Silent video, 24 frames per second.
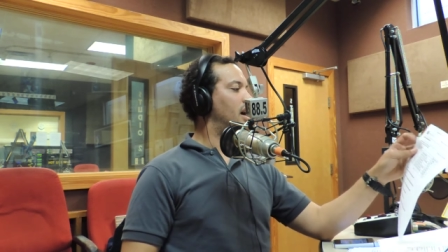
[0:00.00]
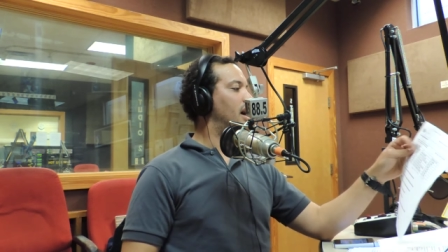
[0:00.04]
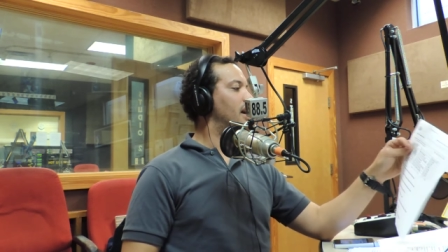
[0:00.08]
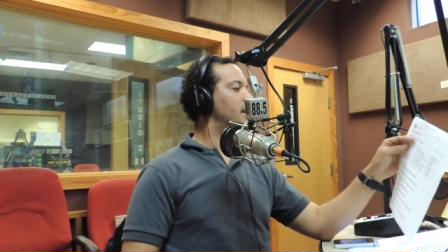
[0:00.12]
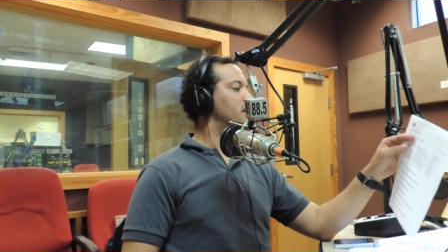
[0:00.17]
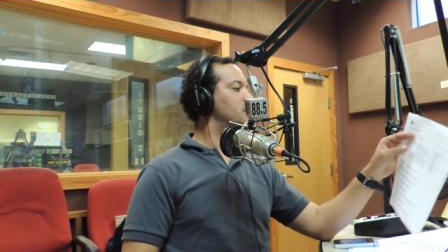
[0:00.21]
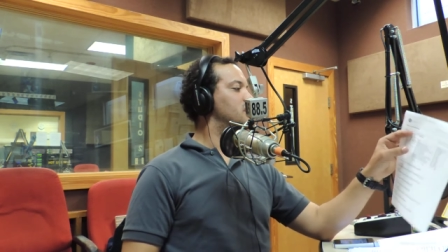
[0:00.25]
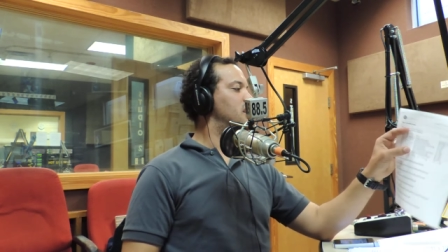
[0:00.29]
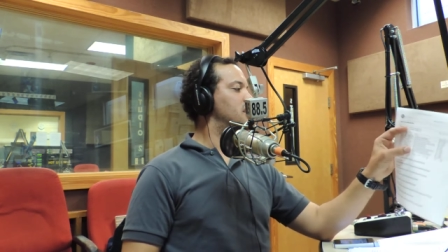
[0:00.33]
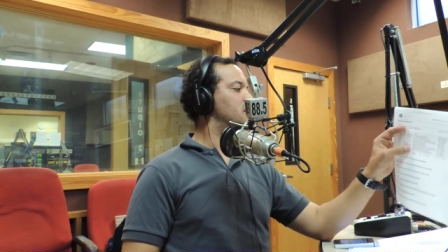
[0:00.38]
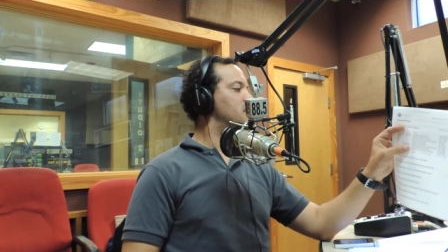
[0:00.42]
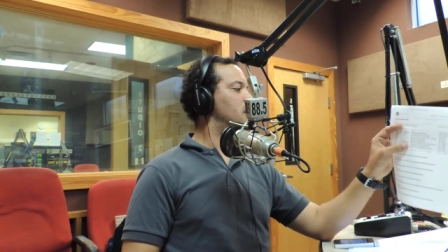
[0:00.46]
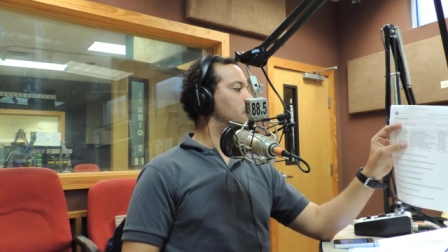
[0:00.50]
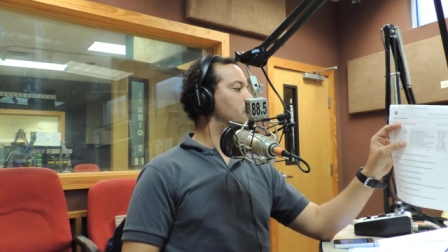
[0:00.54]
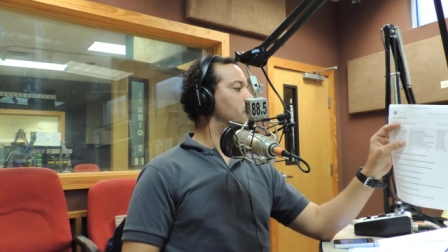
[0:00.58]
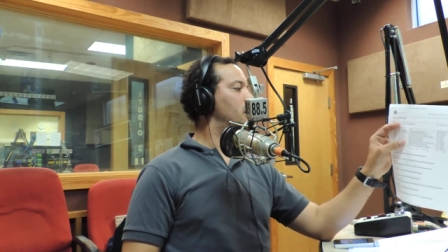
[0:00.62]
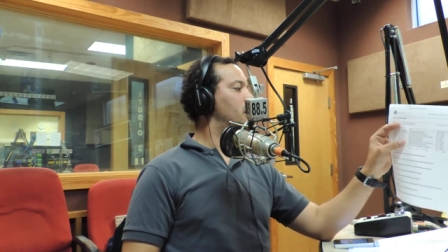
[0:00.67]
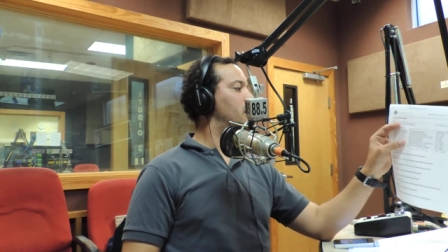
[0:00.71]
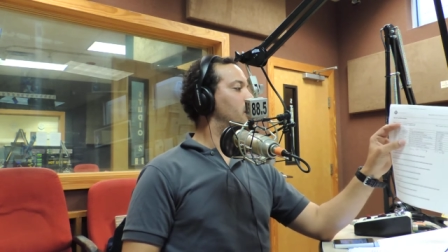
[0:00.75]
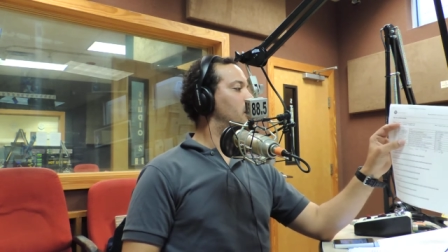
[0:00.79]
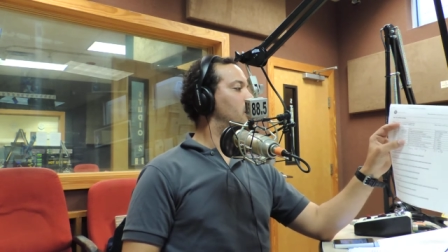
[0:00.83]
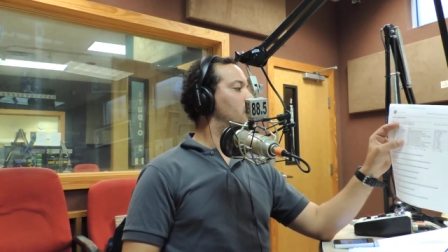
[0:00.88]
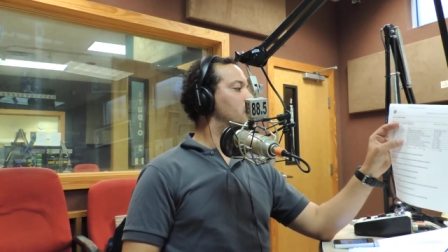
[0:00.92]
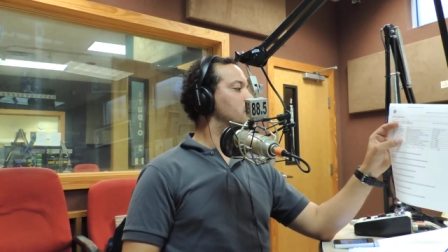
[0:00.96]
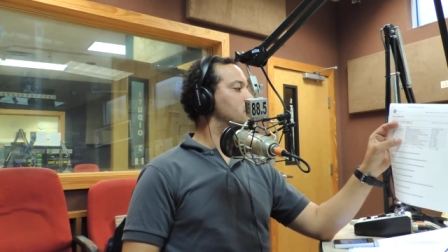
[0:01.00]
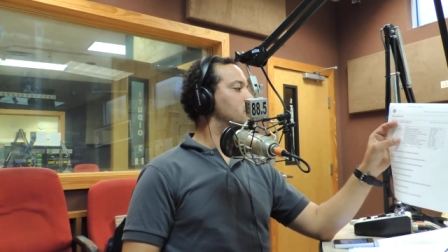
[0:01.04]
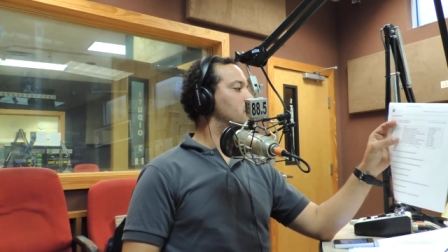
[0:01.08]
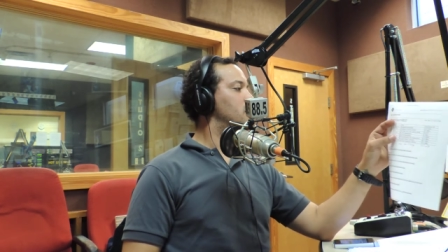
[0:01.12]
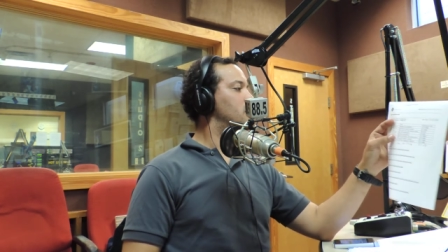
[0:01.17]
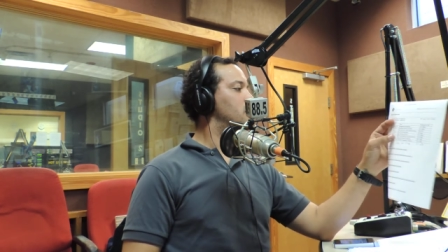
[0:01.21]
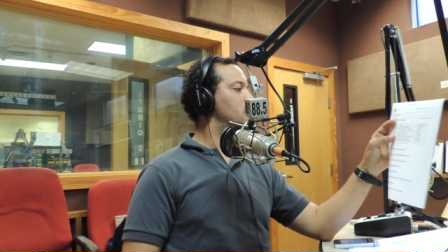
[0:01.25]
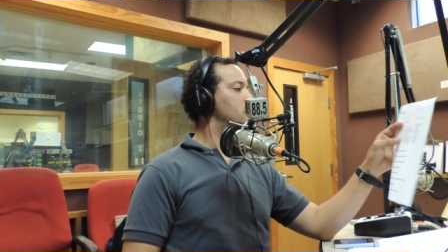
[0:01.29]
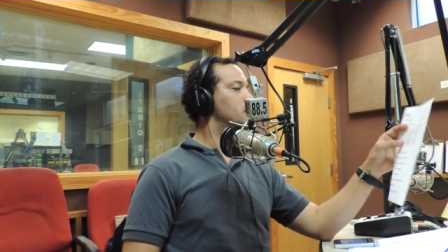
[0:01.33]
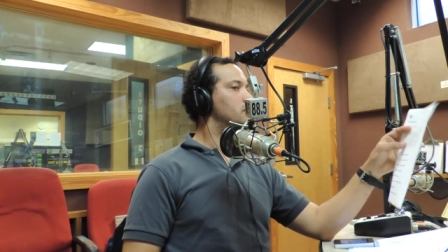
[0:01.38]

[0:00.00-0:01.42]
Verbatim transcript: I can say something about it also.